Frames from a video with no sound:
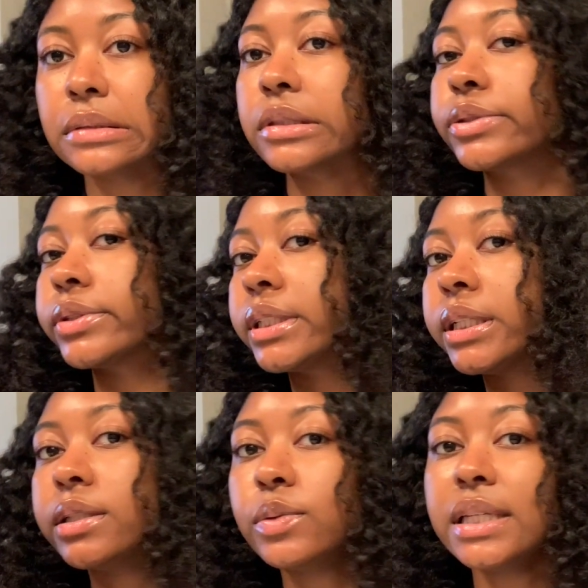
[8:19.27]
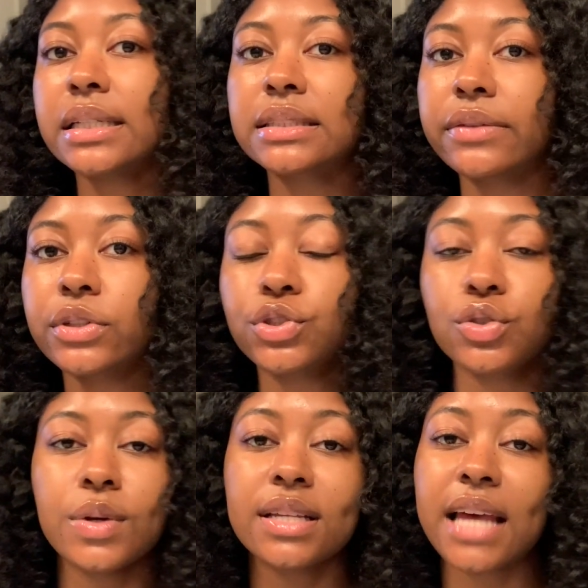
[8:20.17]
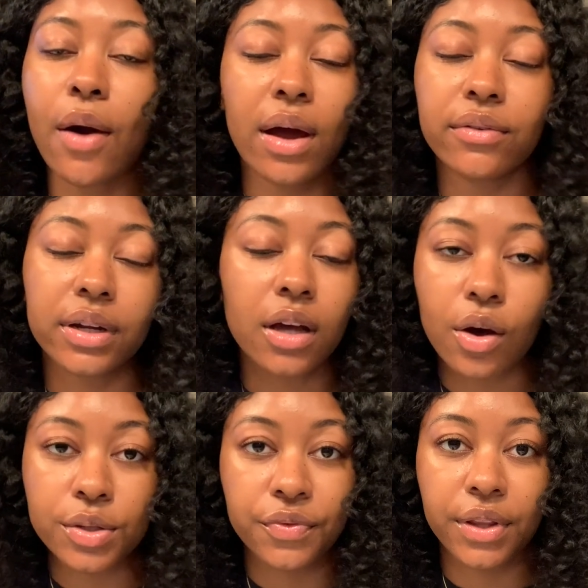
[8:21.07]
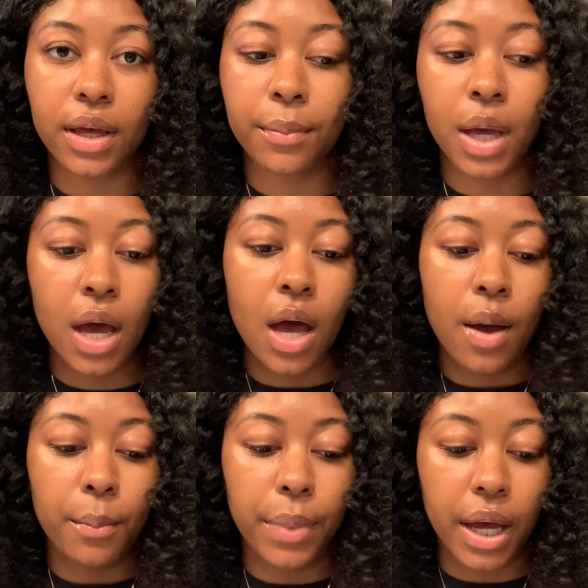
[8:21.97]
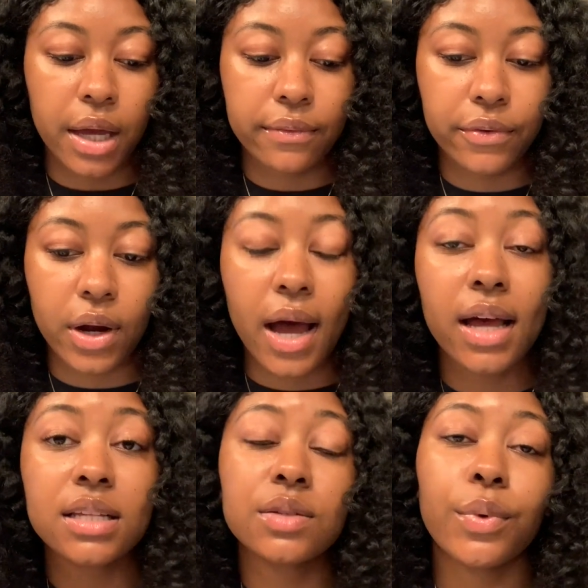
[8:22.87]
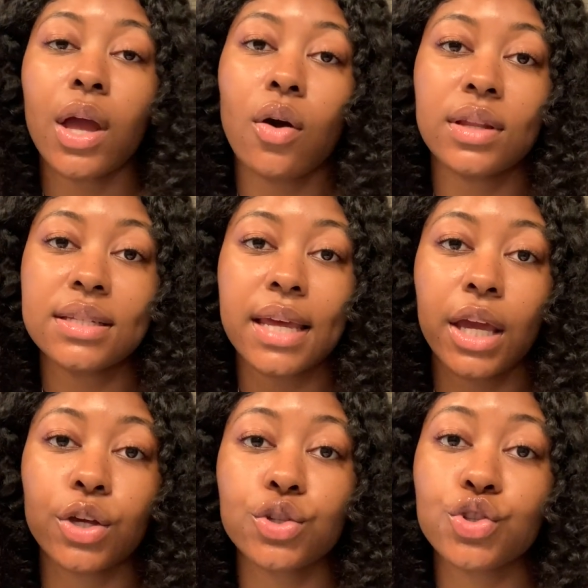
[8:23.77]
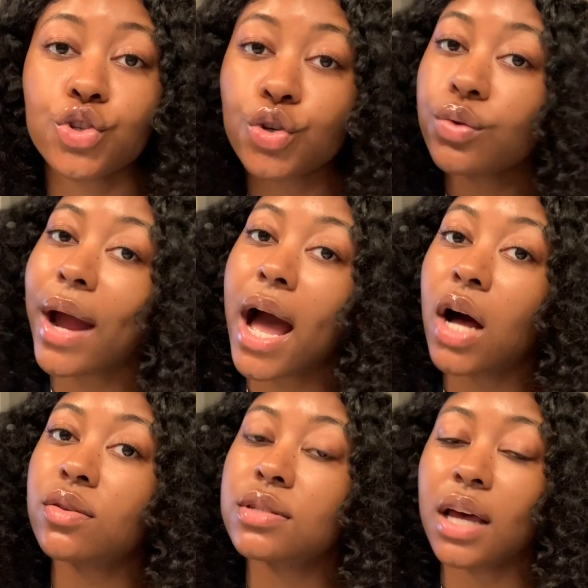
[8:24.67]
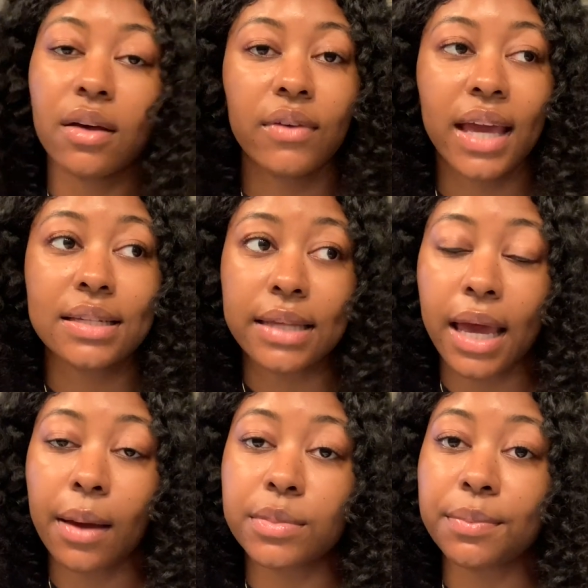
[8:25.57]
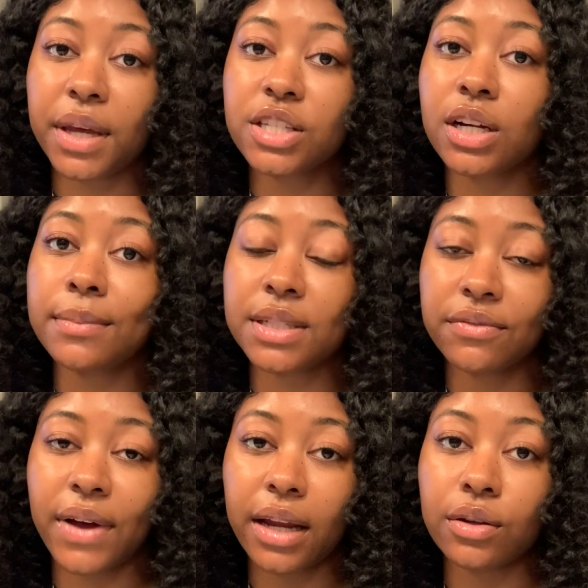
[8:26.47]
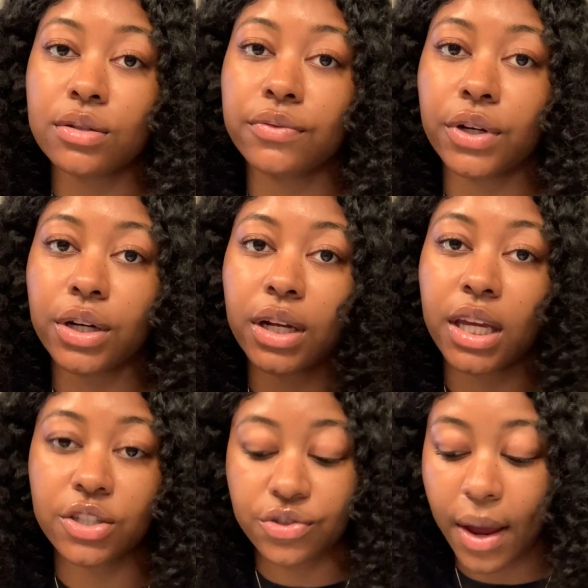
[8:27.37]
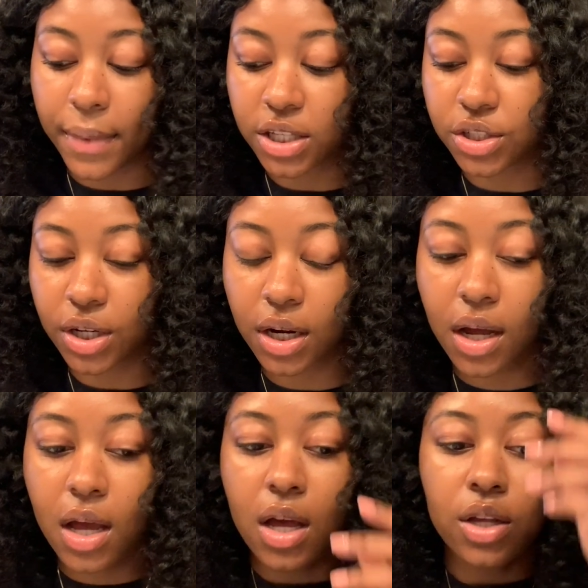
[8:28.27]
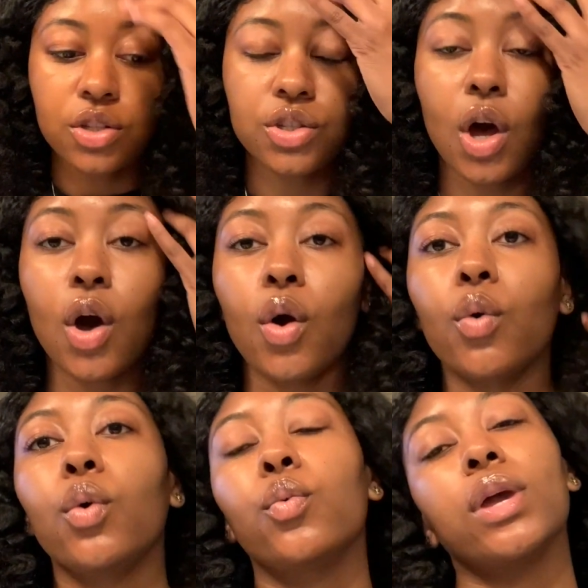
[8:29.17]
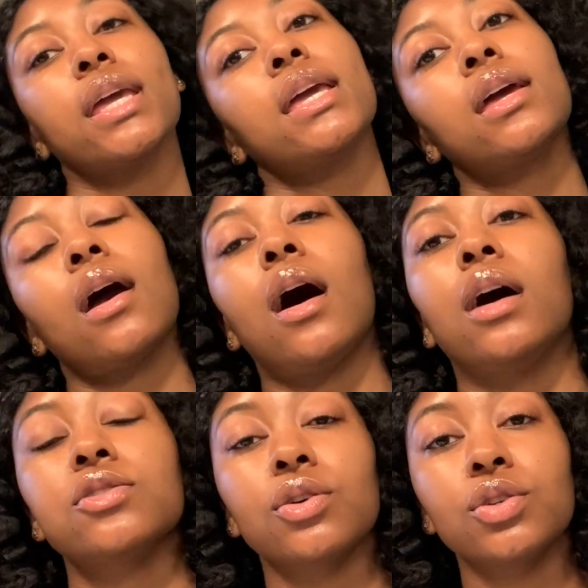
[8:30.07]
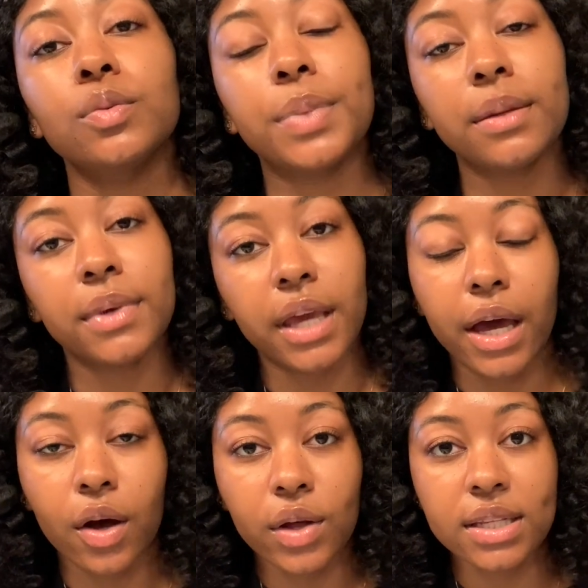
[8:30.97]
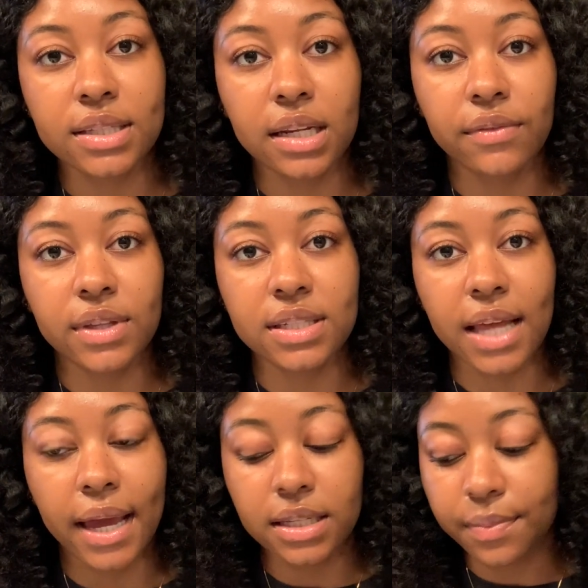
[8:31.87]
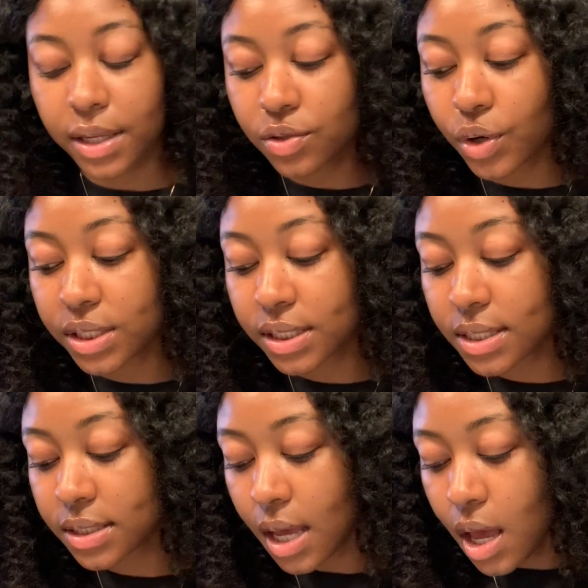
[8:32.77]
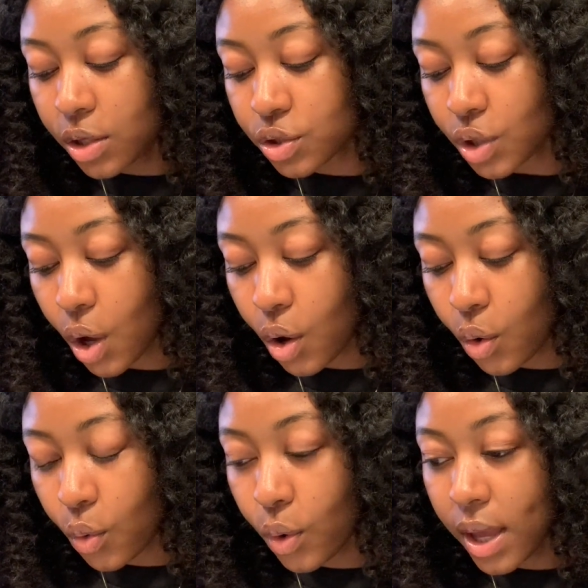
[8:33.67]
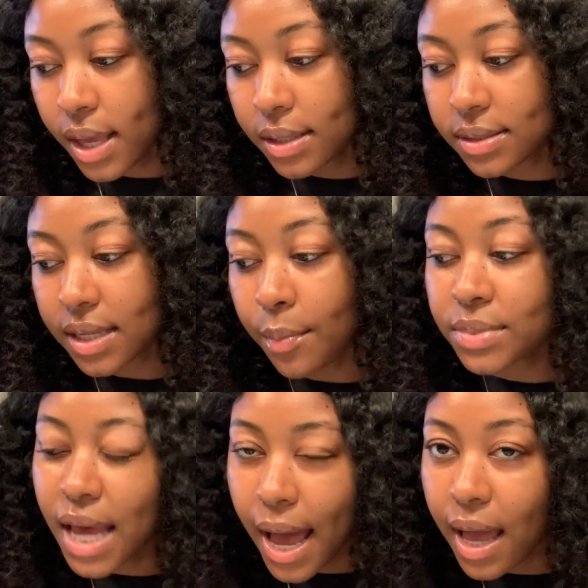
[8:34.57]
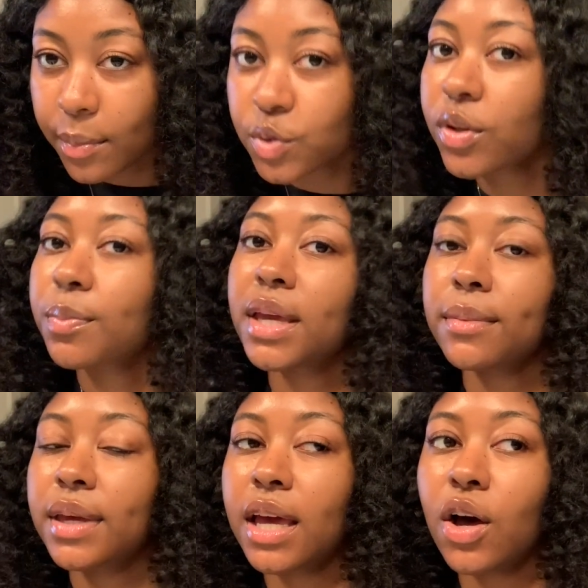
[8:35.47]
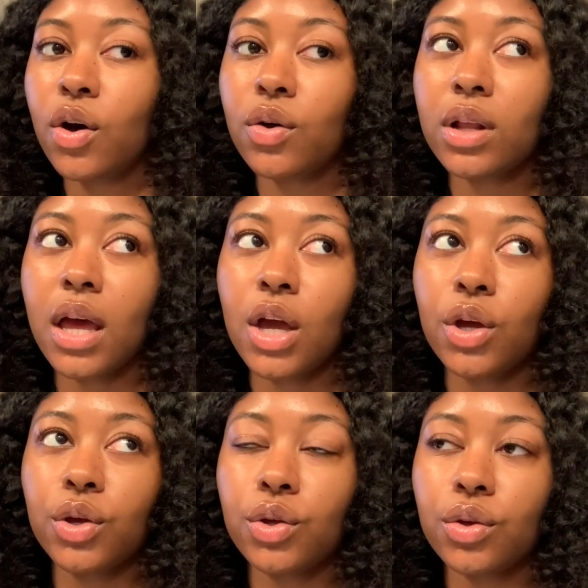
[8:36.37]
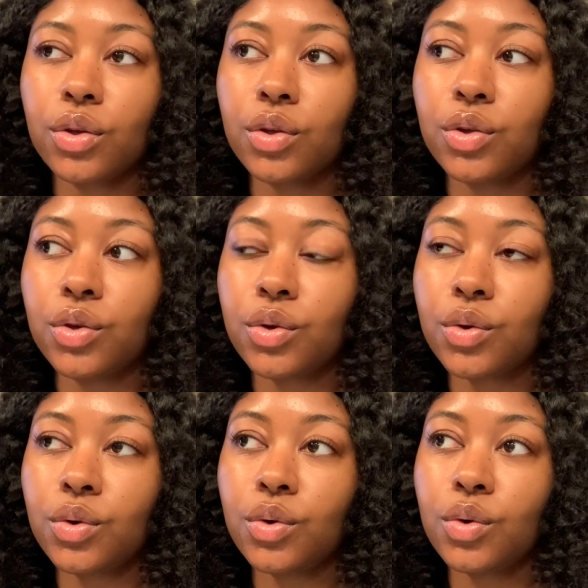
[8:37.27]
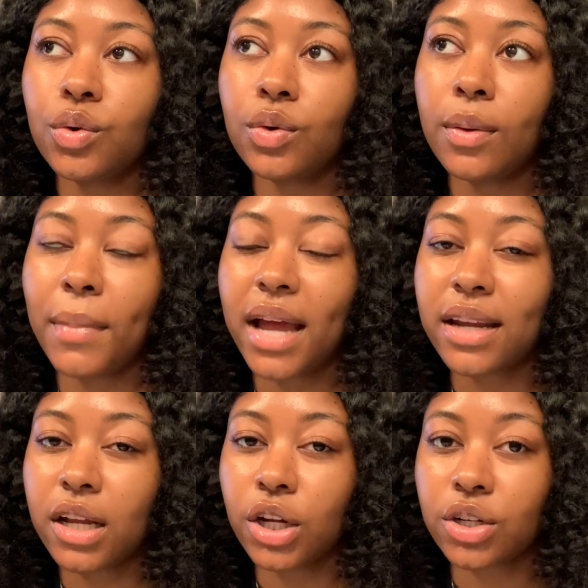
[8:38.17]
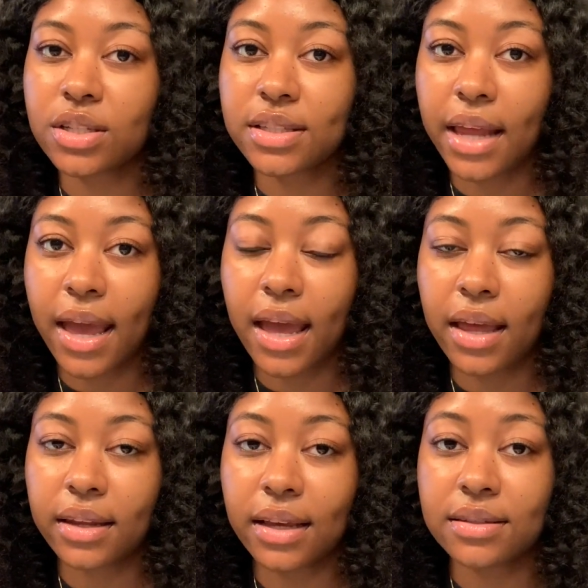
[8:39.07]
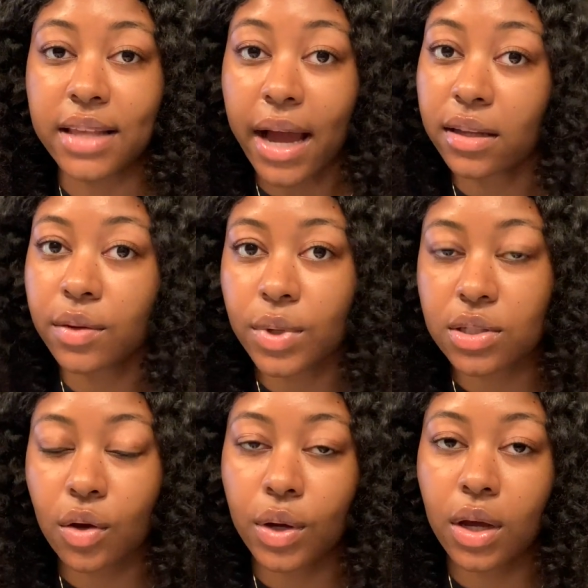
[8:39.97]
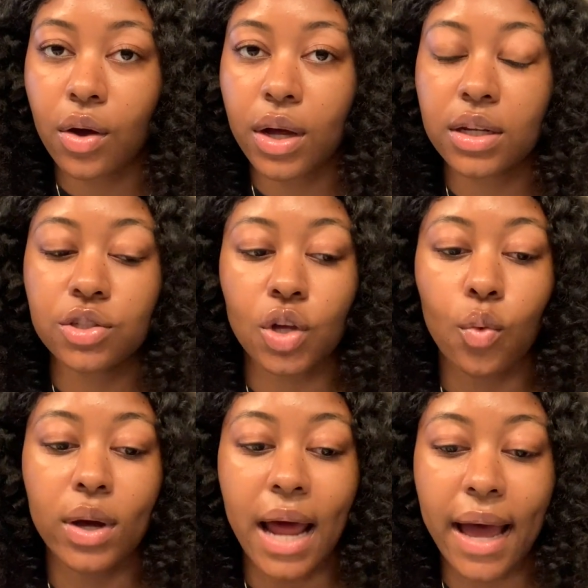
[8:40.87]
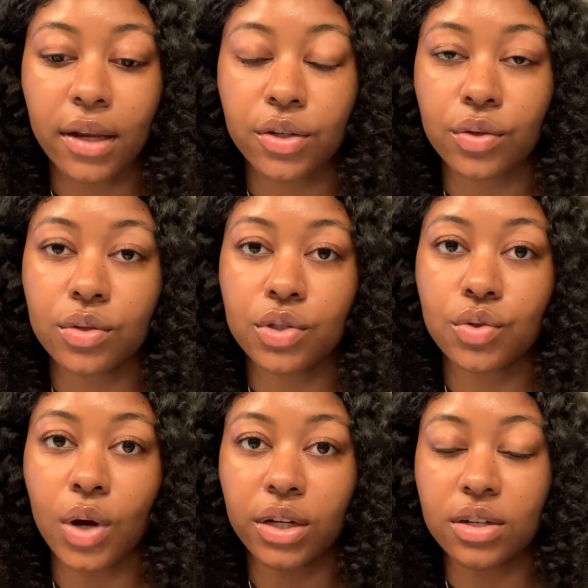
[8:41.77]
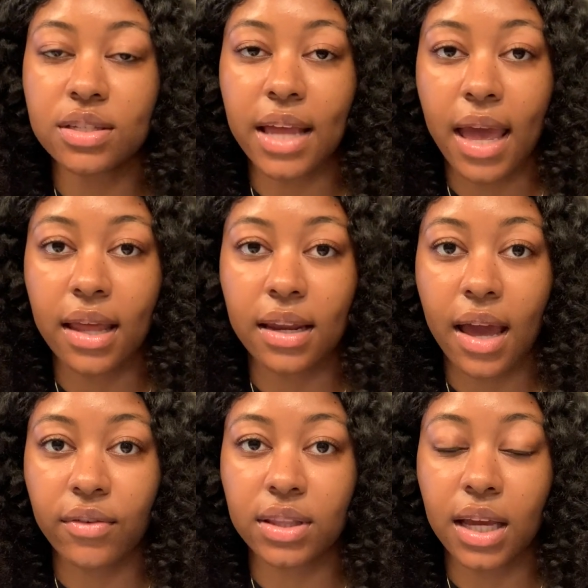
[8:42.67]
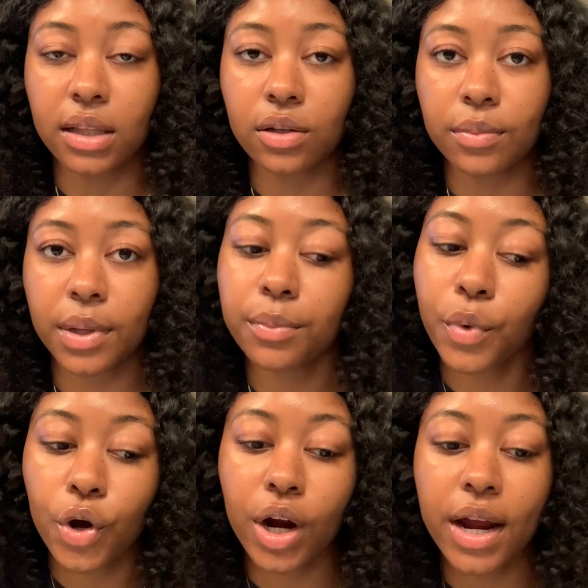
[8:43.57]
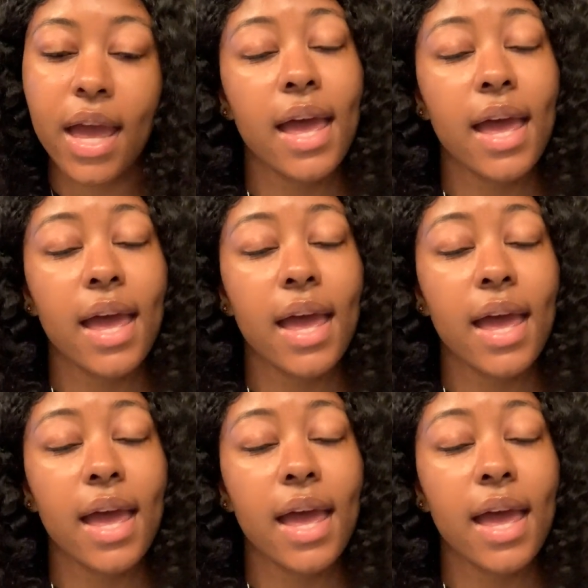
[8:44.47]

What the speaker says: 3 weeks, every 2 weeks, however it goes for them. But for us, we only take 2 rounds of exams, midterms and finals, for each trimester. So we also do PBL instead of the science-based courses. So sometimes with PBL, you might not understand exactly what's going on. So what I do to understand everything a little bit more